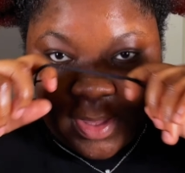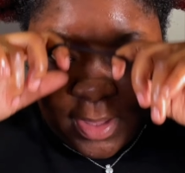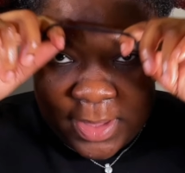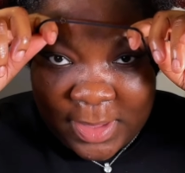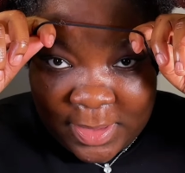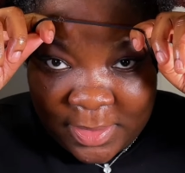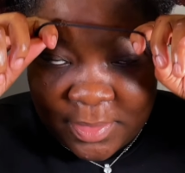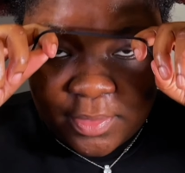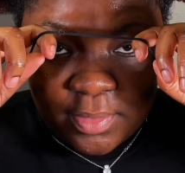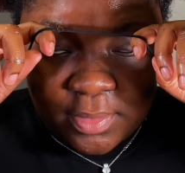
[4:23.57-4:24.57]

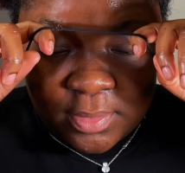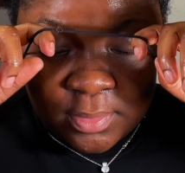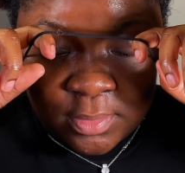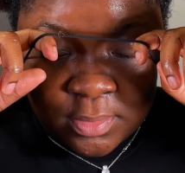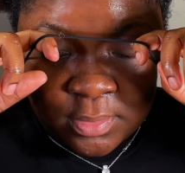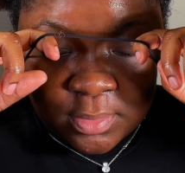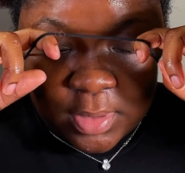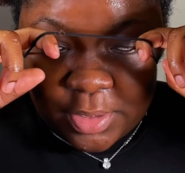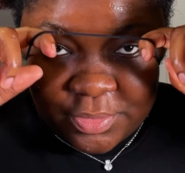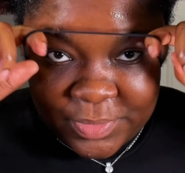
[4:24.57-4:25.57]
hair,
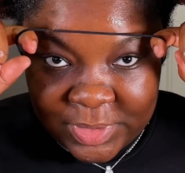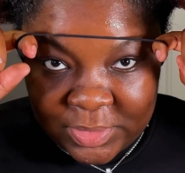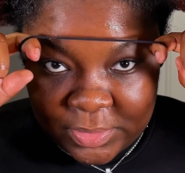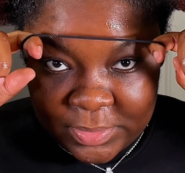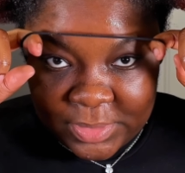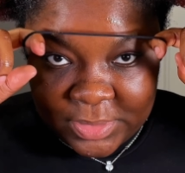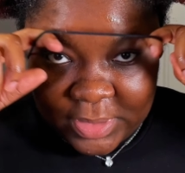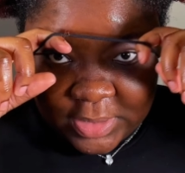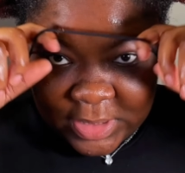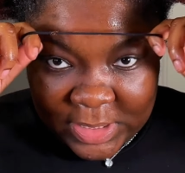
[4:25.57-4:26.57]
I don't know what it's called.
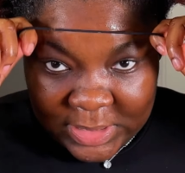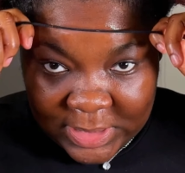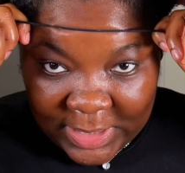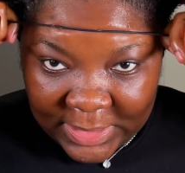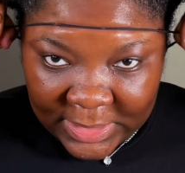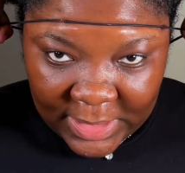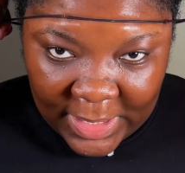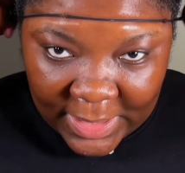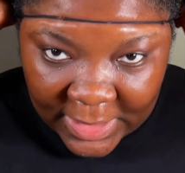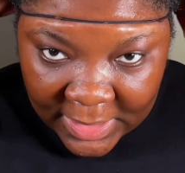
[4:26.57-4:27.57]
I take it and
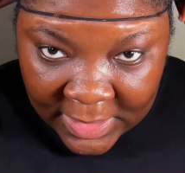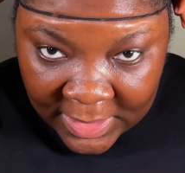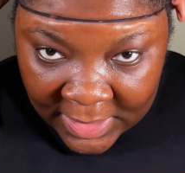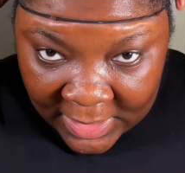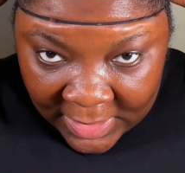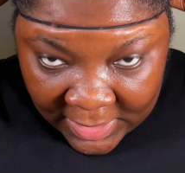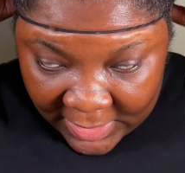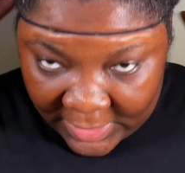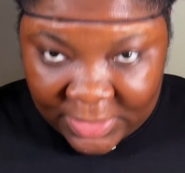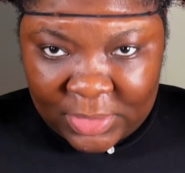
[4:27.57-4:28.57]
then
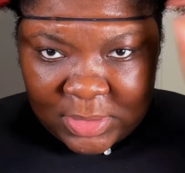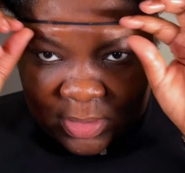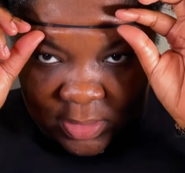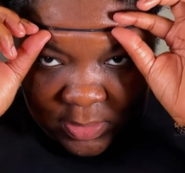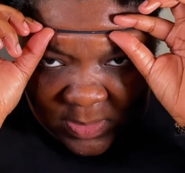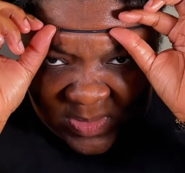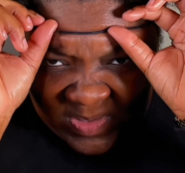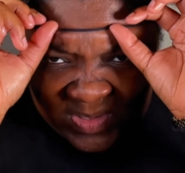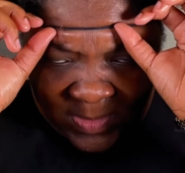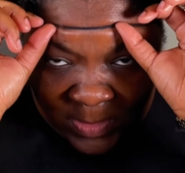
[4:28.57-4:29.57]
I just,
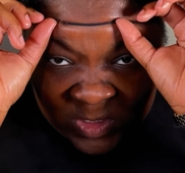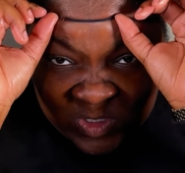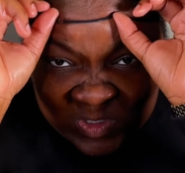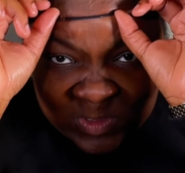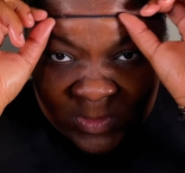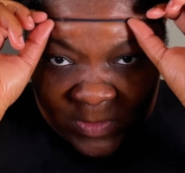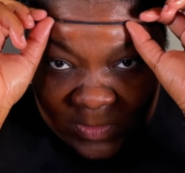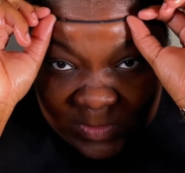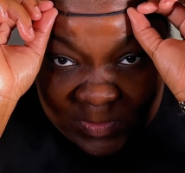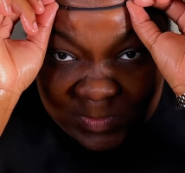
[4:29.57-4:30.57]

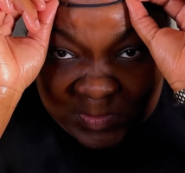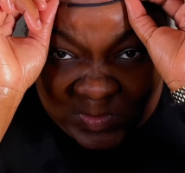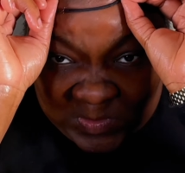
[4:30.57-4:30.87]
you know,